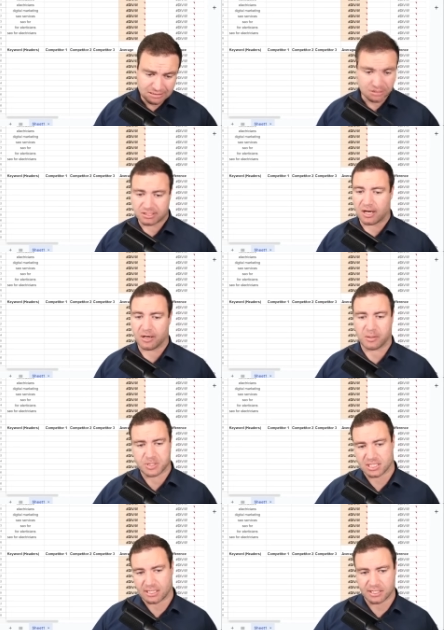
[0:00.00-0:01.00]
So I'm
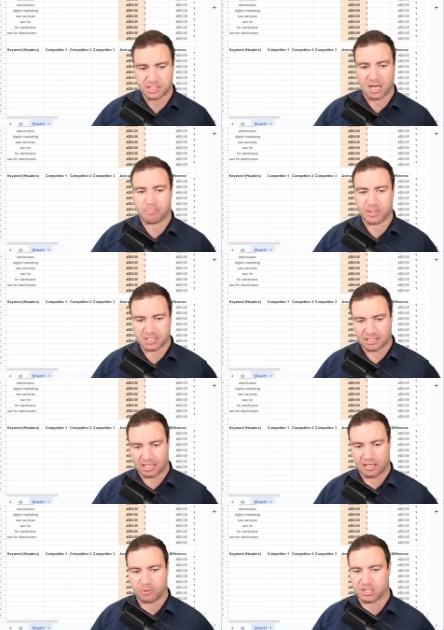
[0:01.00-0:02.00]
just going to jump into the
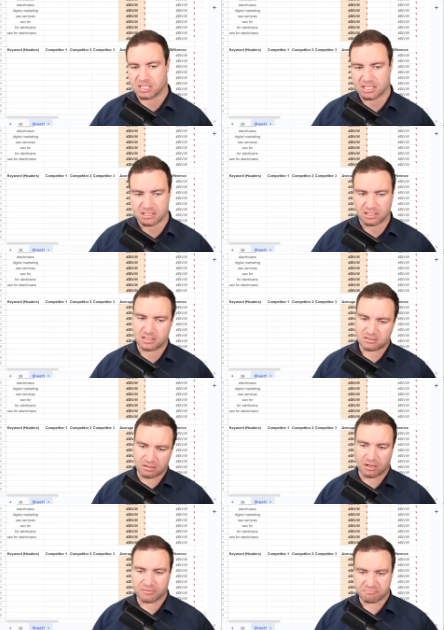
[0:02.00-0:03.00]
keyword densities
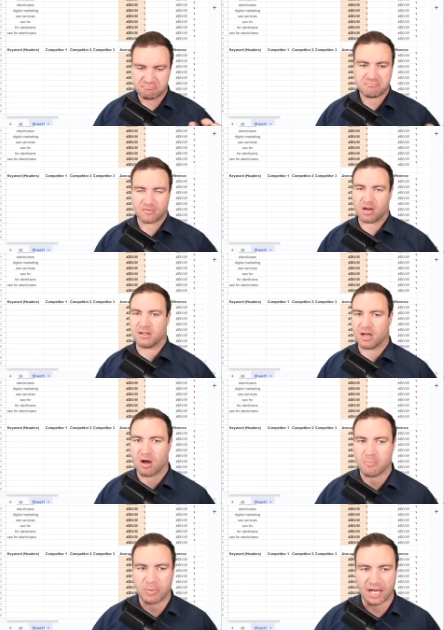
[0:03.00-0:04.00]
on, on the
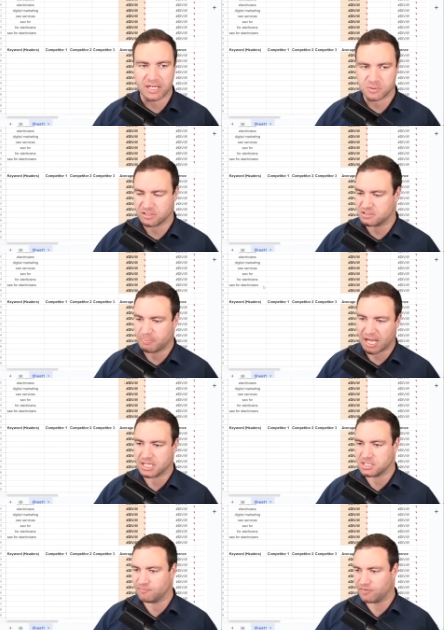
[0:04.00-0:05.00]
home page where it's a
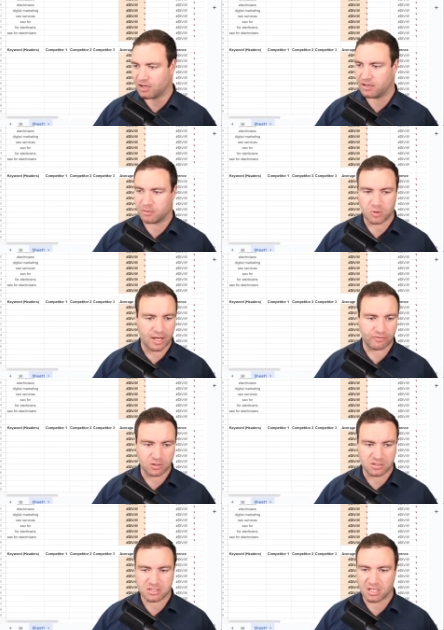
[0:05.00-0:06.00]
page info and we'll have a
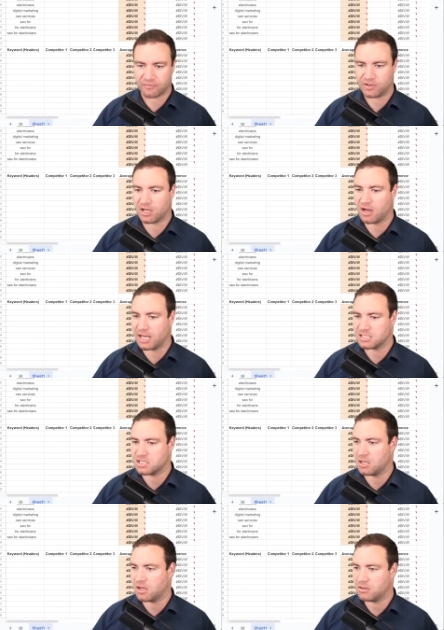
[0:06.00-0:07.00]
look. So if we go
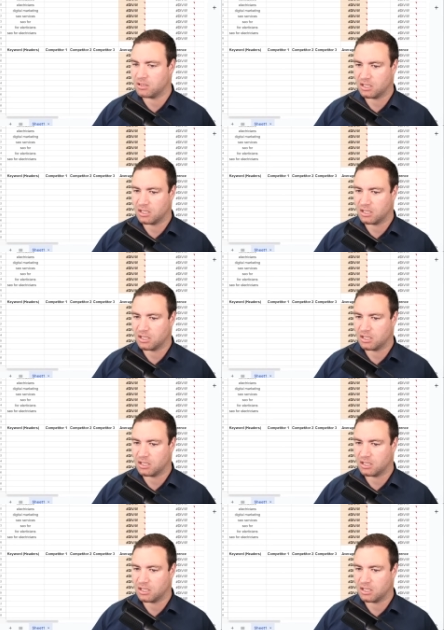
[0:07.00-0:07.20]
SEO,